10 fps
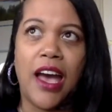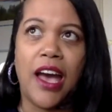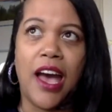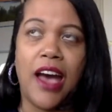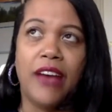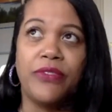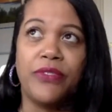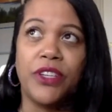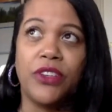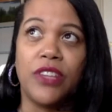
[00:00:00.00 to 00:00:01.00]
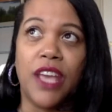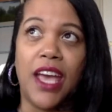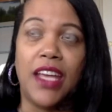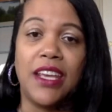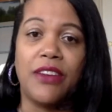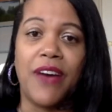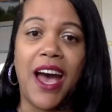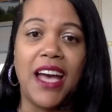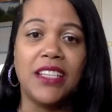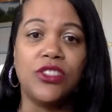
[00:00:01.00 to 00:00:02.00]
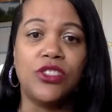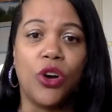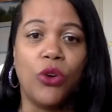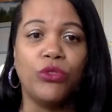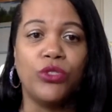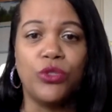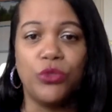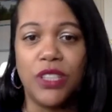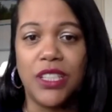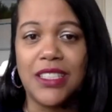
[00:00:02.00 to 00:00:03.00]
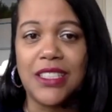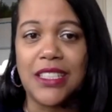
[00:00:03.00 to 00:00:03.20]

I feel that if I don't do this,